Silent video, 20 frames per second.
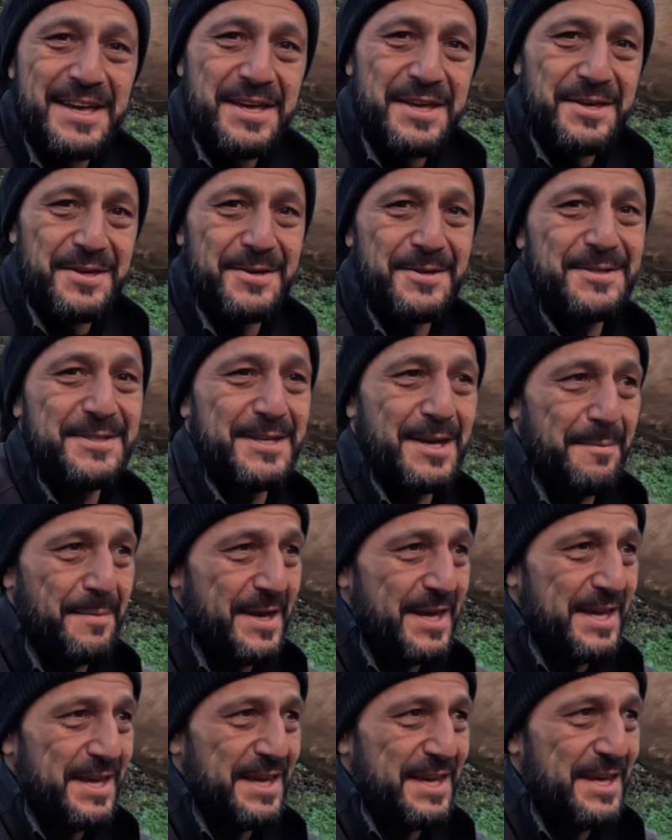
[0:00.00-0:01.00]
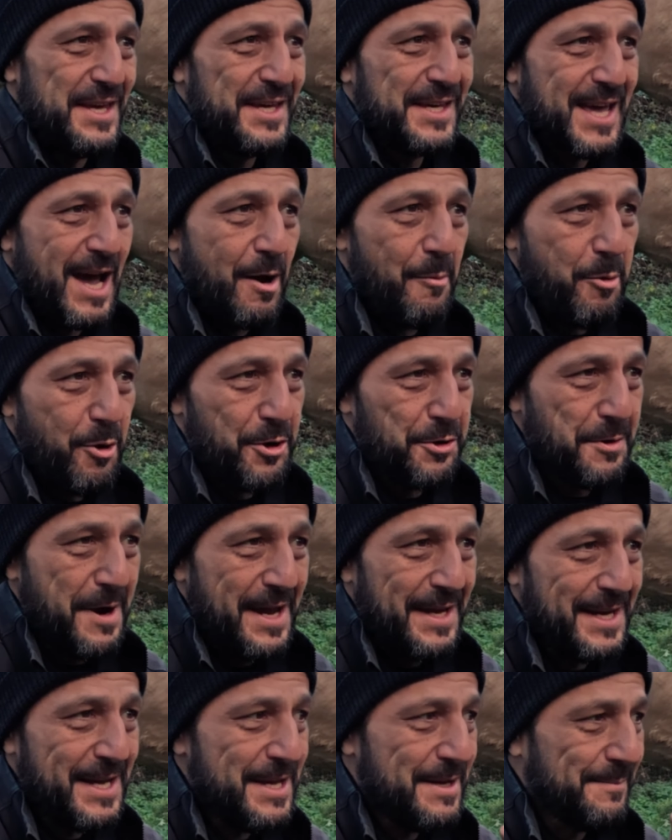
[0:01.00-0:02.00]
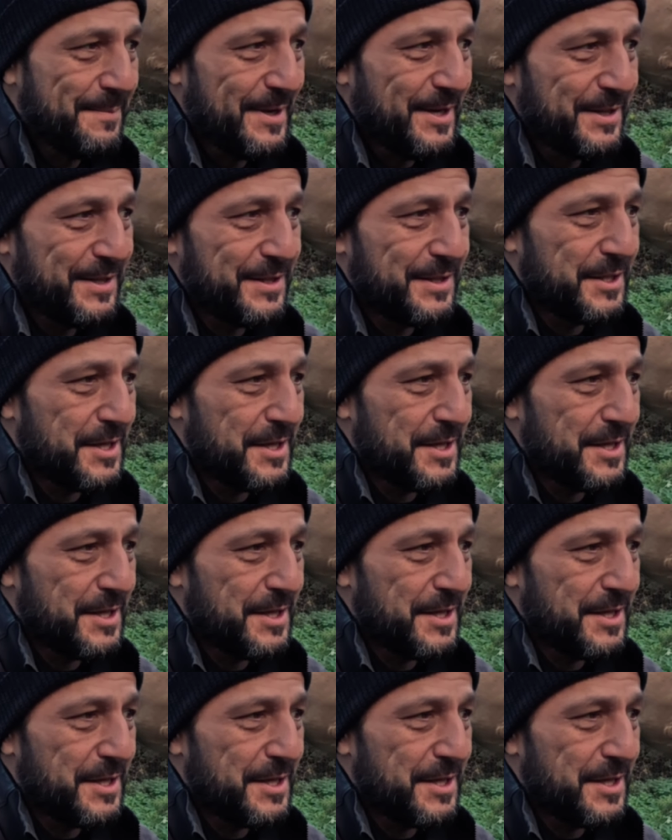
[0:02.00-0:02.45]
you see me cowboy riding, but